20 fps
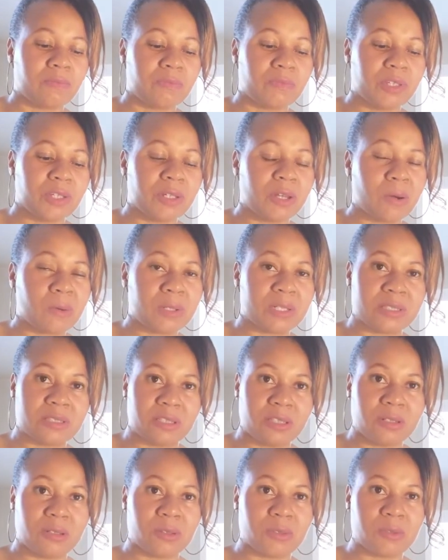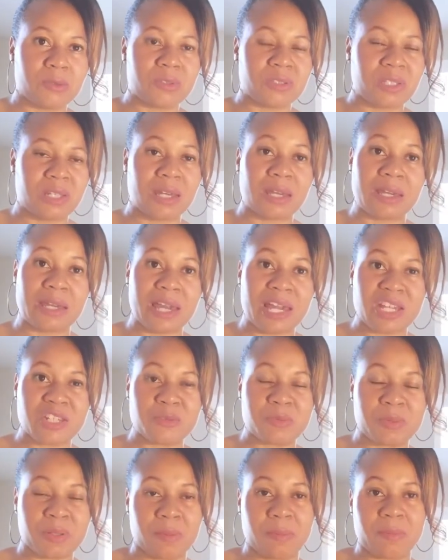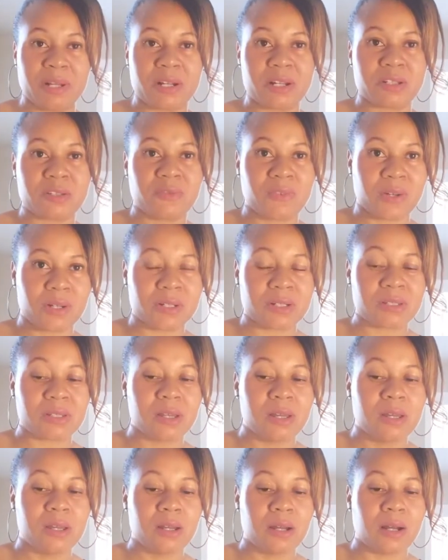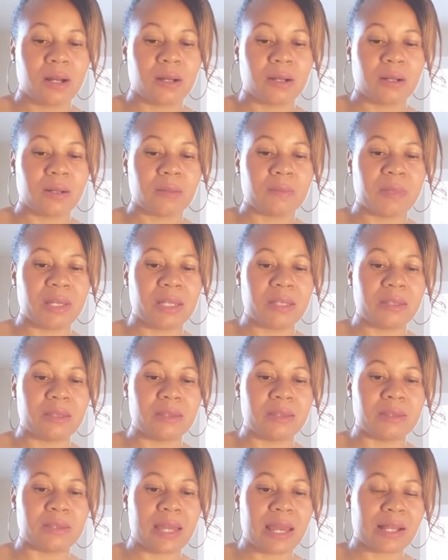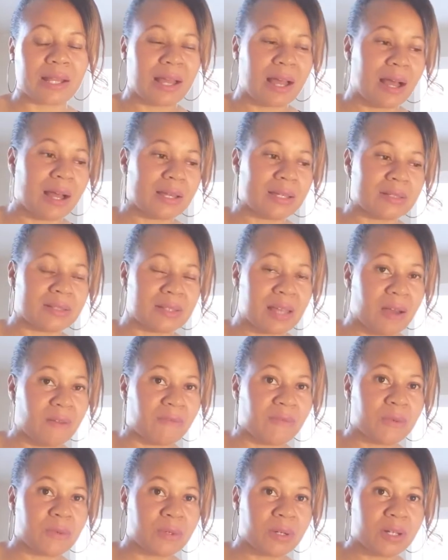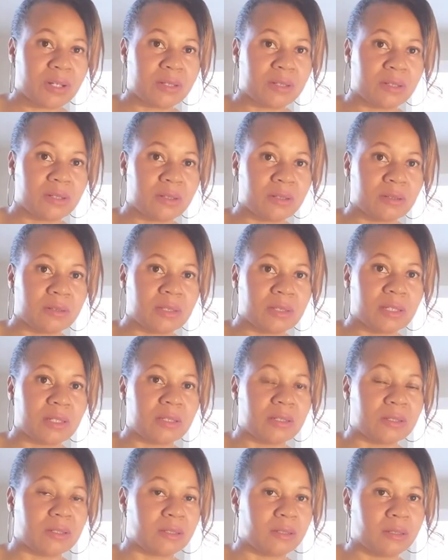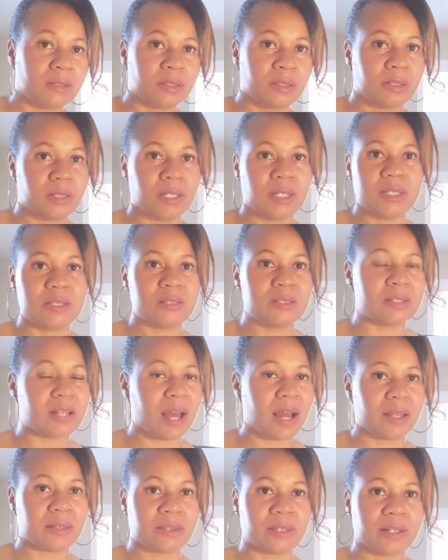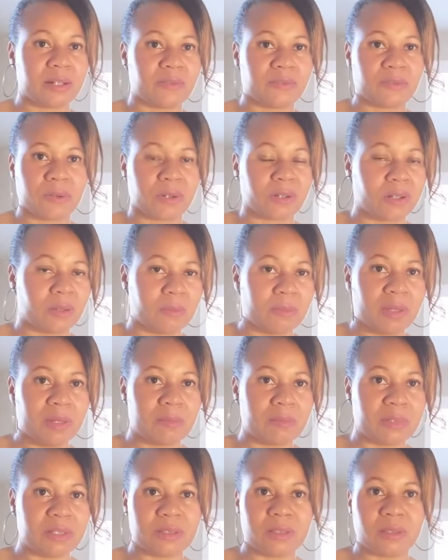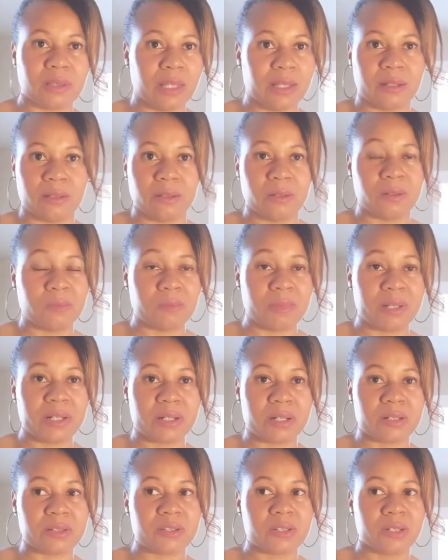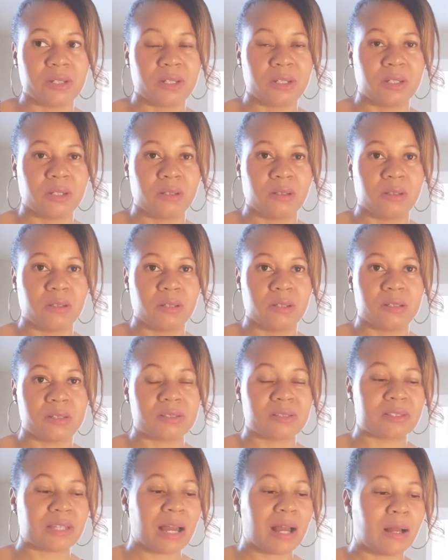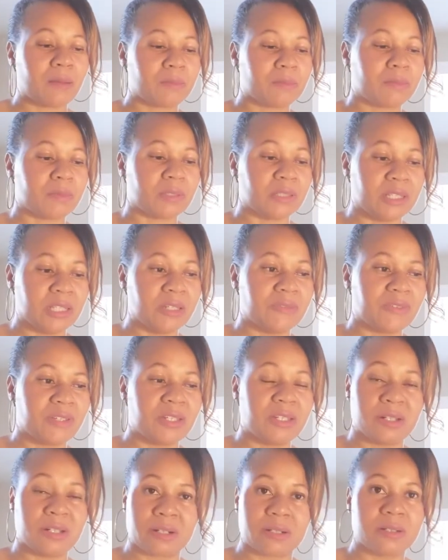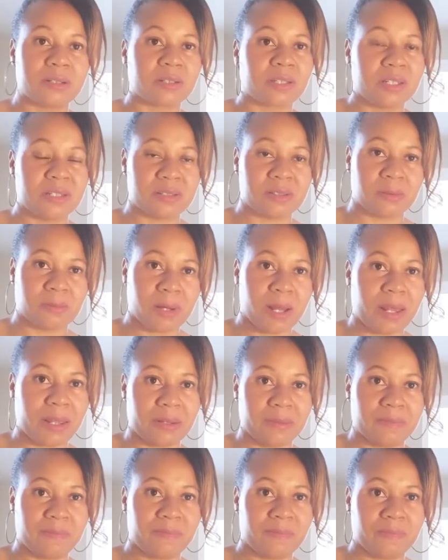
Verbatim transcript: you know until you see engagement or marriage first um and that guy is not for it then he's not there for commitment let alone marriage stop giving your cookies away